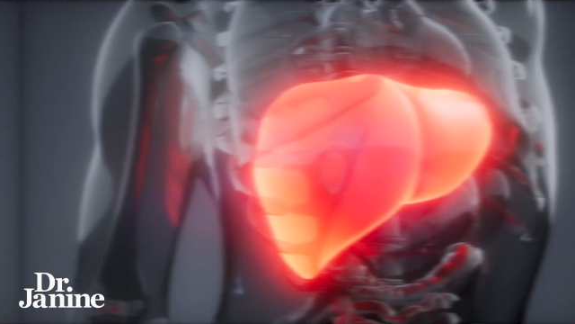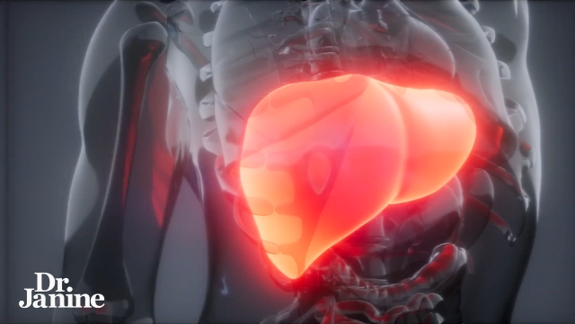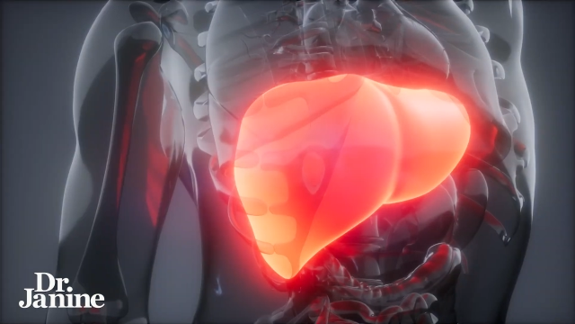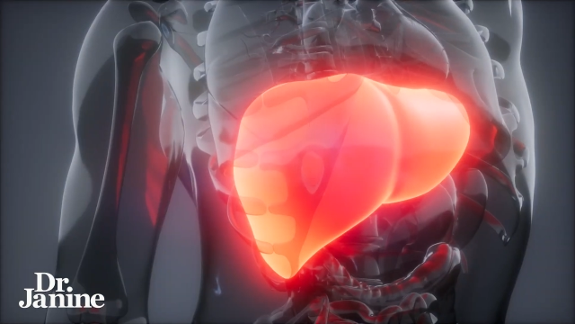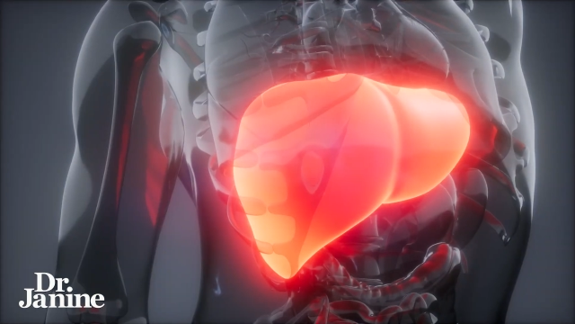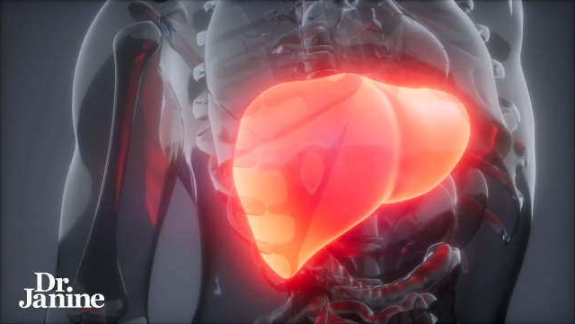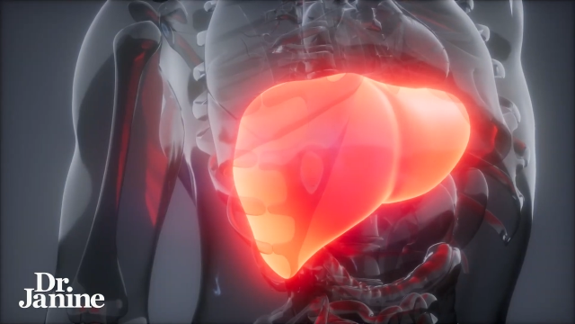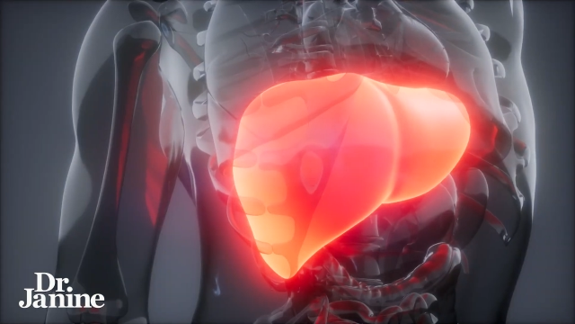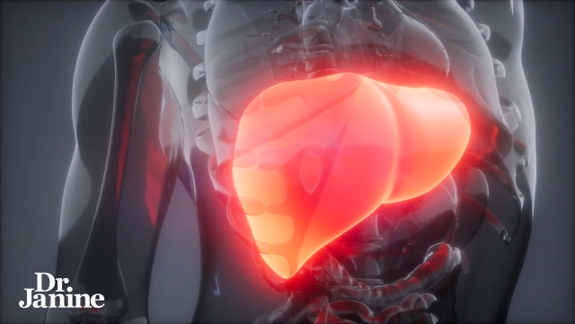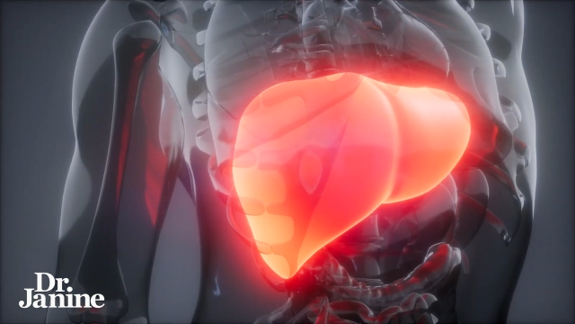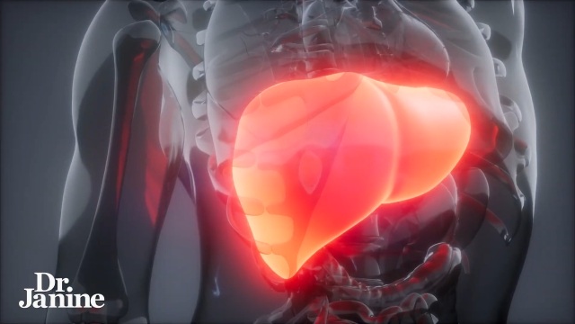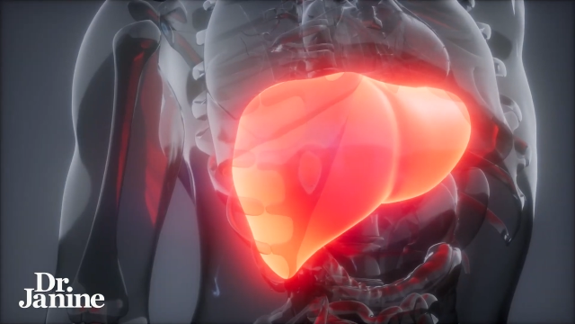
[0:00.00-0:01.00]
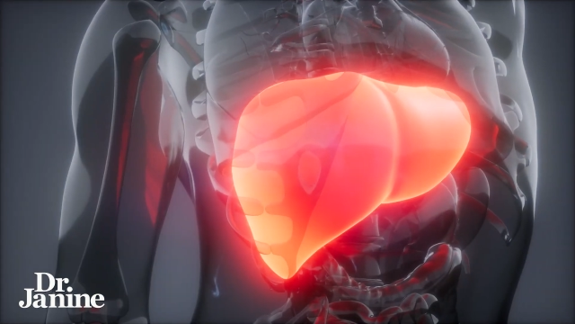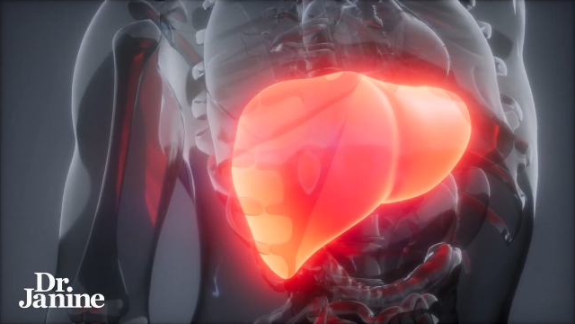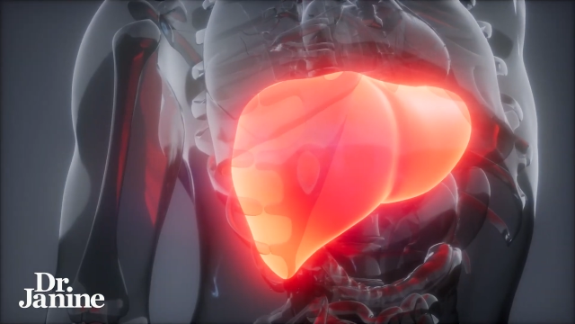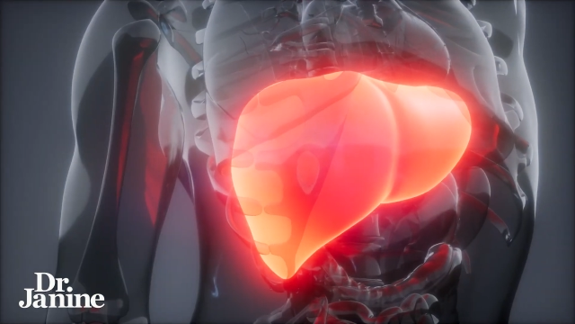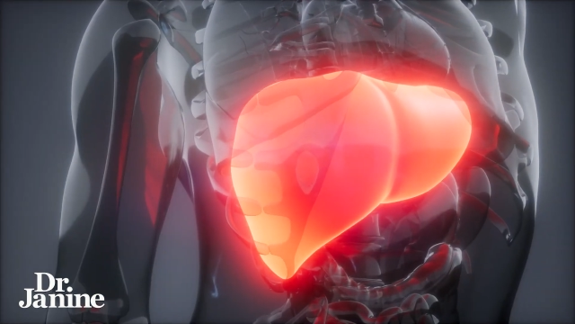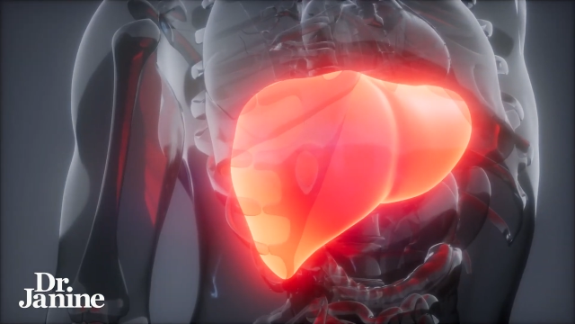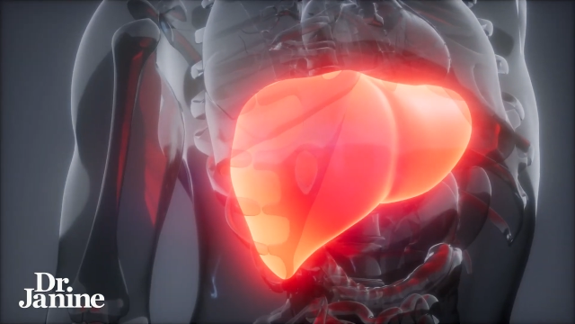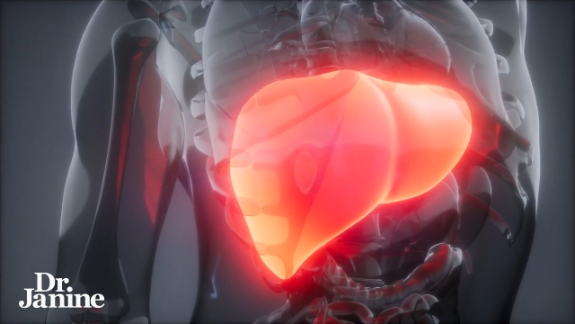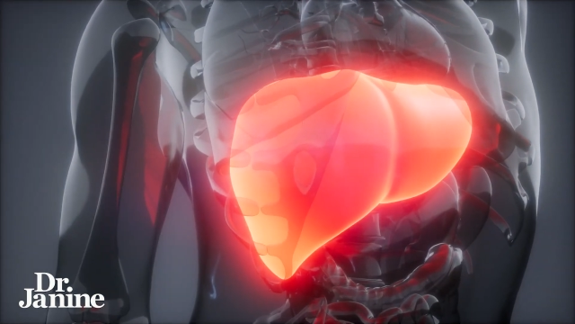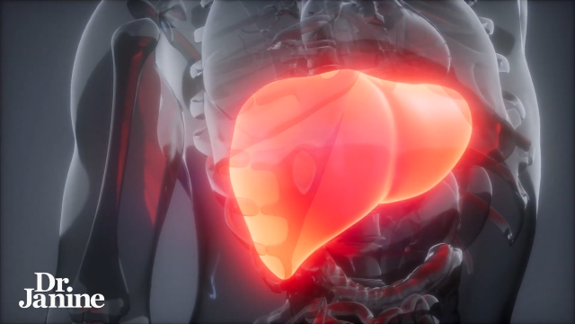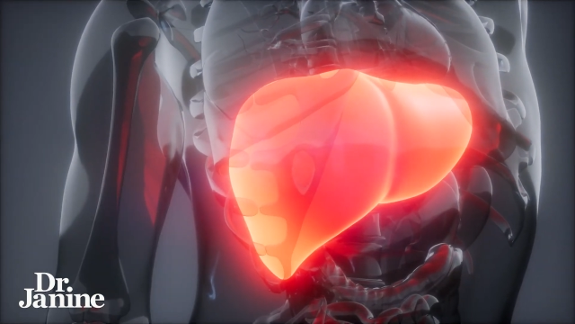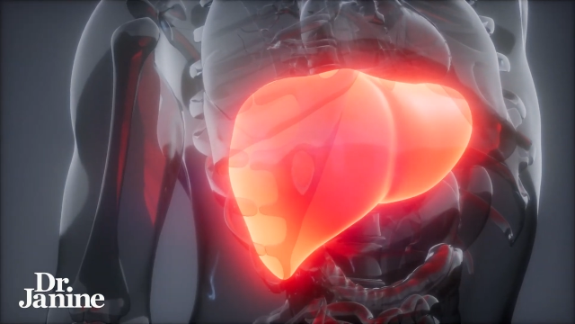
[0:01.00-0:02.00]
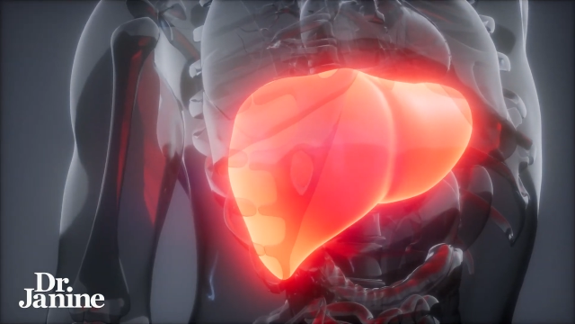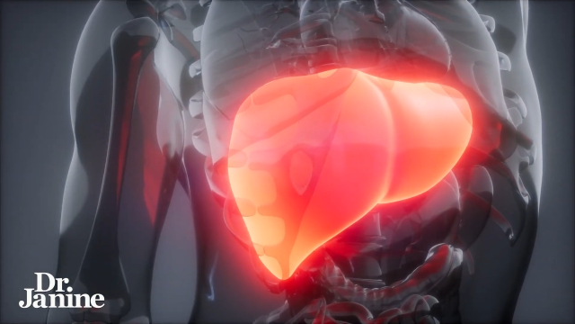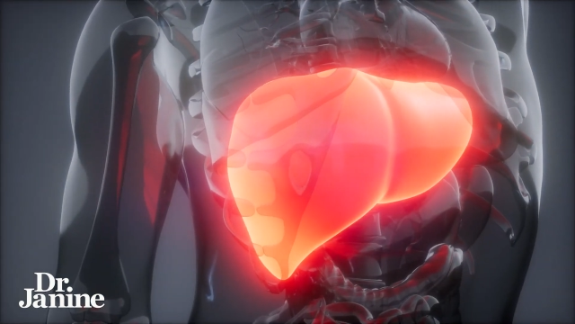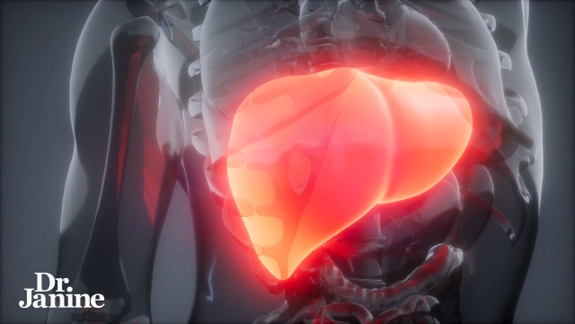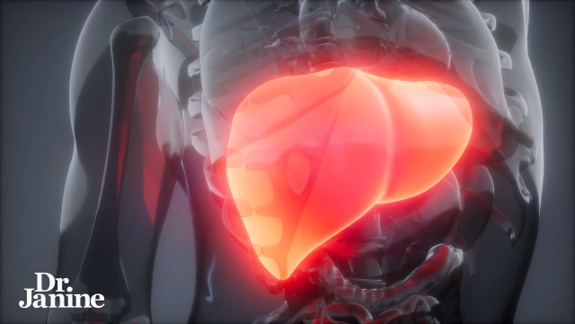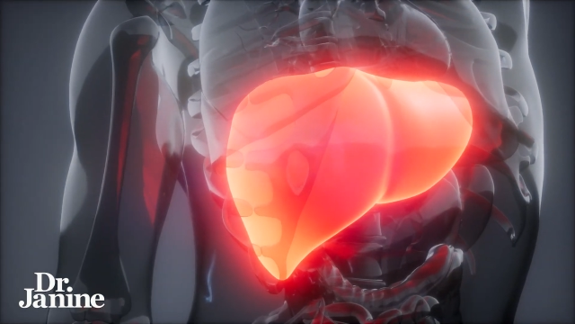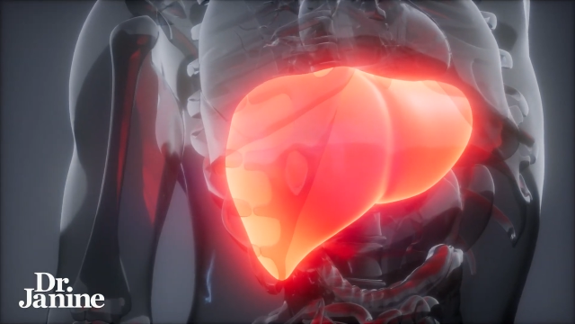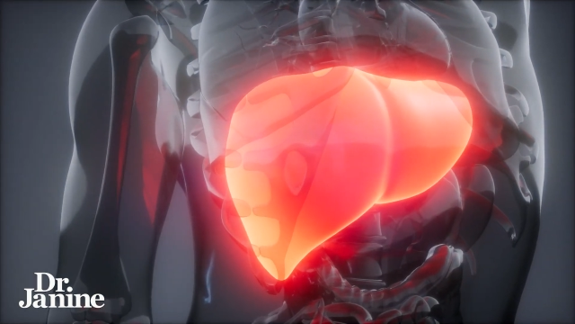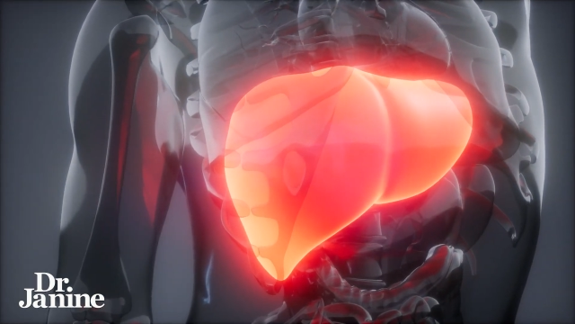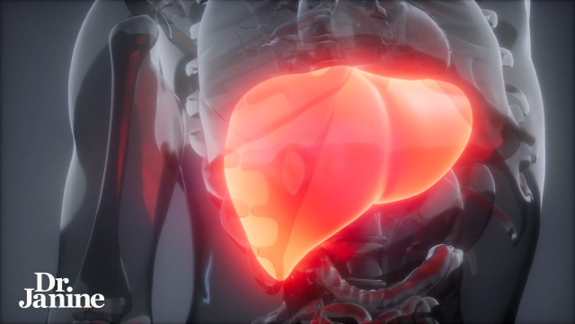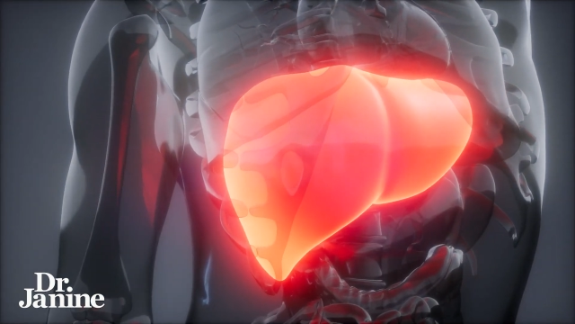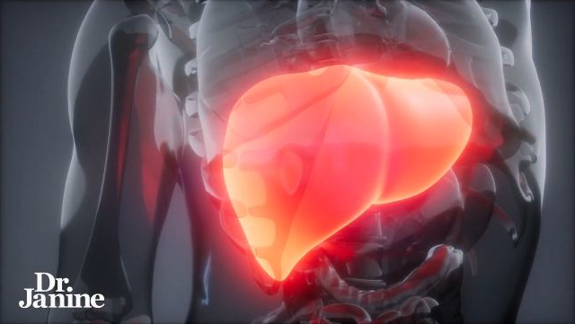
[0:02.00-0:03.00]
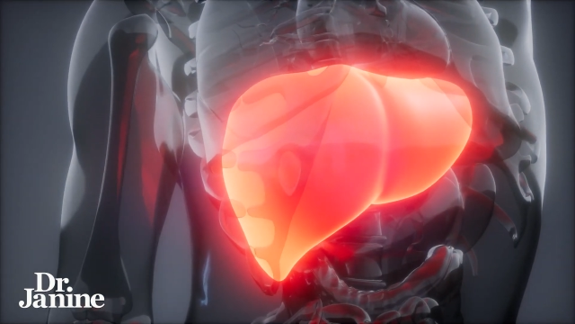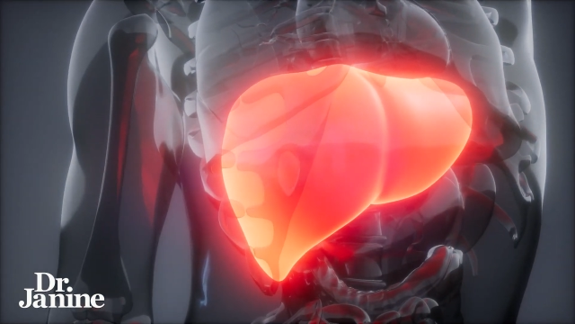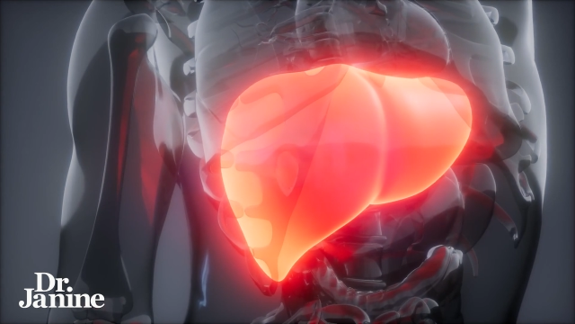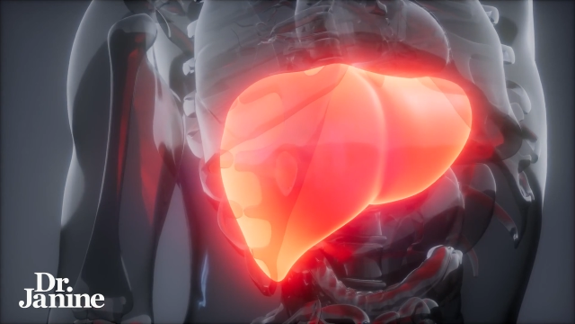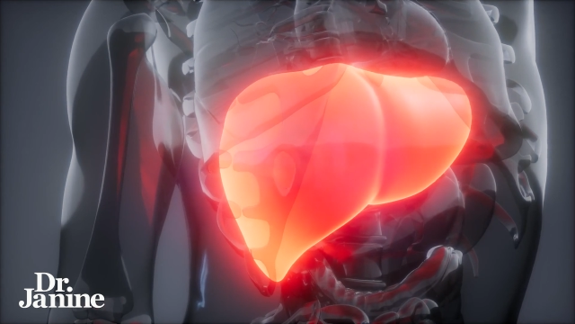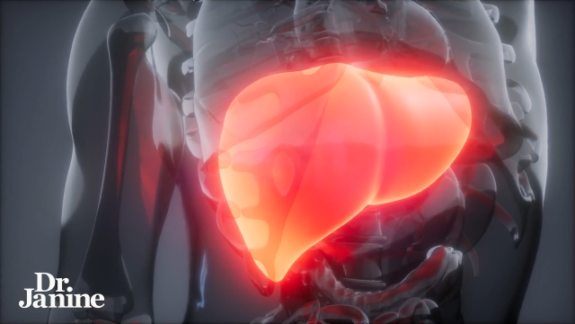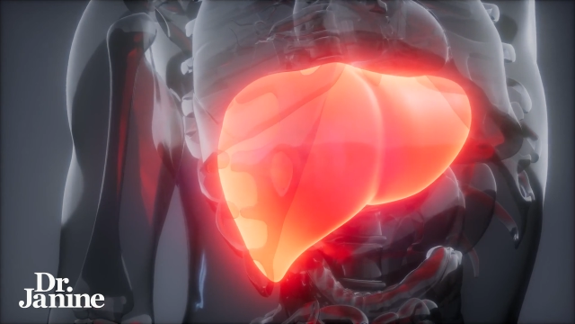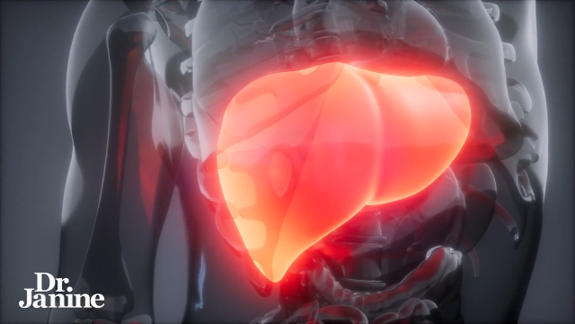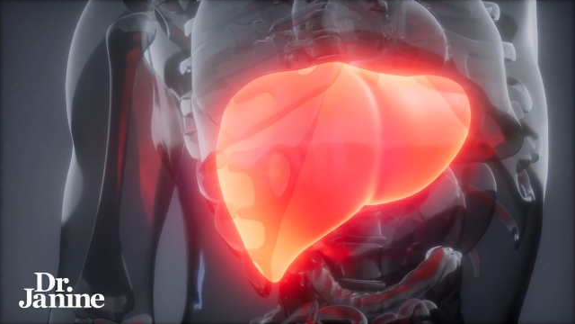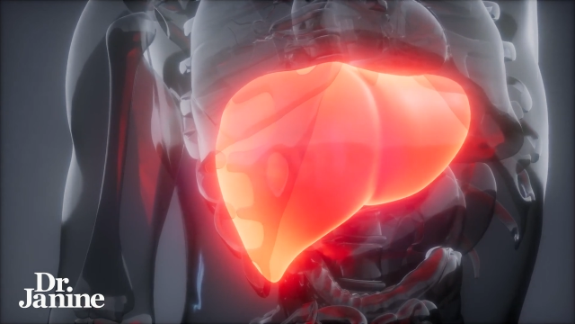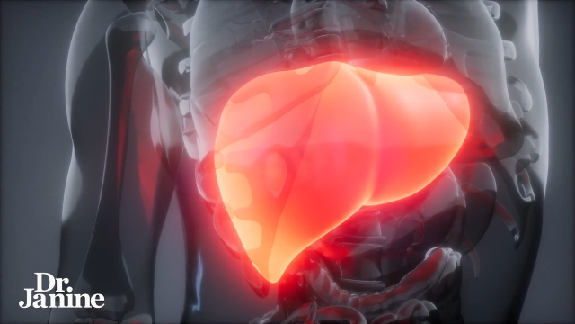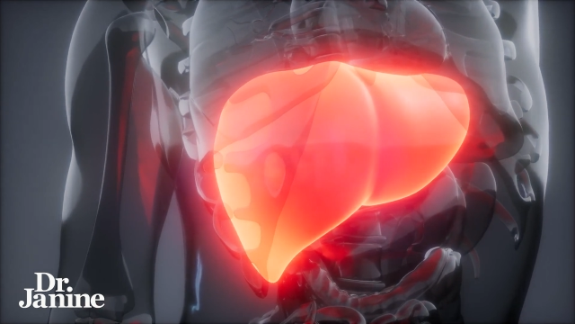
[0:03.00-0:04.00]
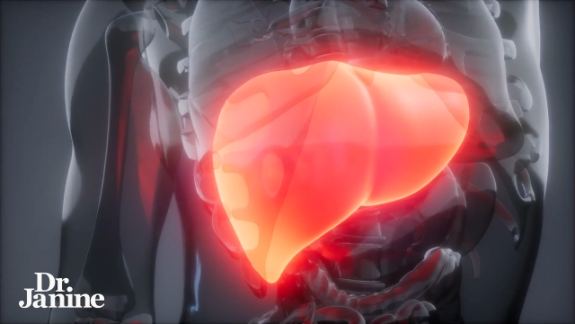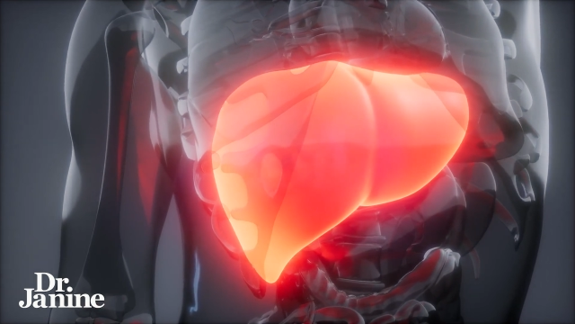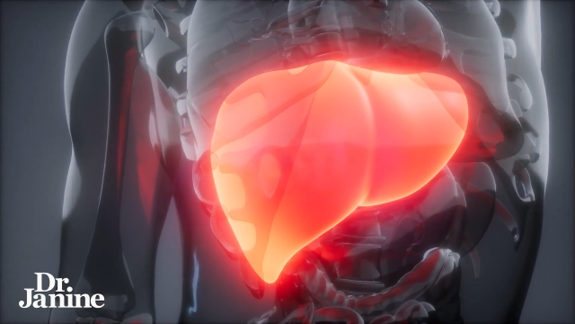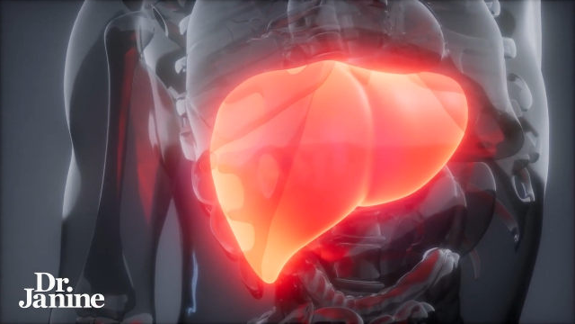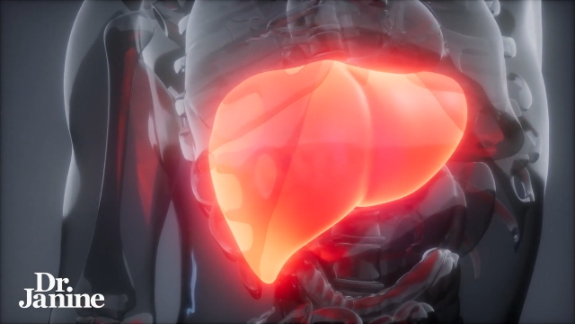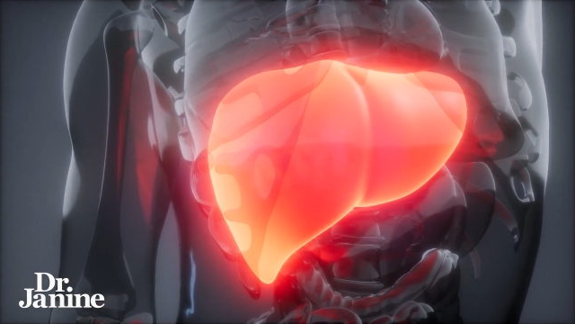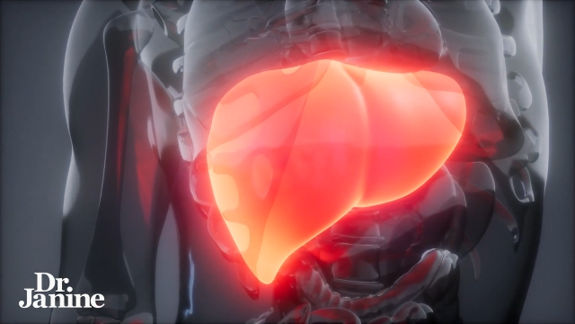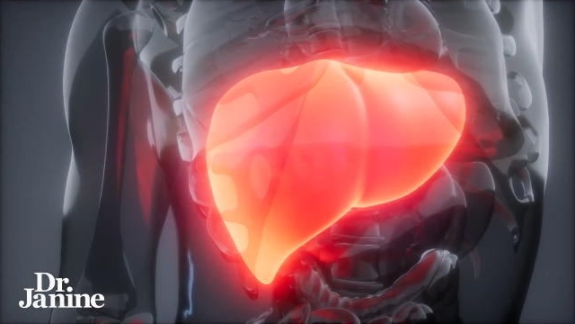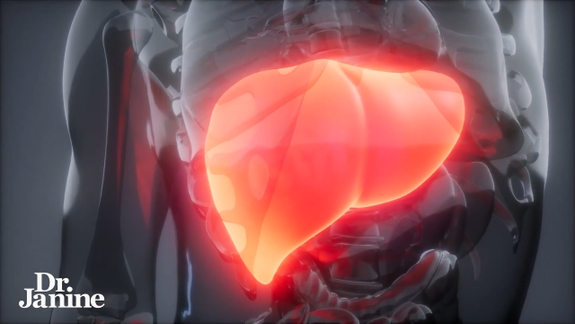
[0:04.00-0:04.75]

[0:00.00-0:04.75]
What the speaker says: No face is visible, so there are no lips to read.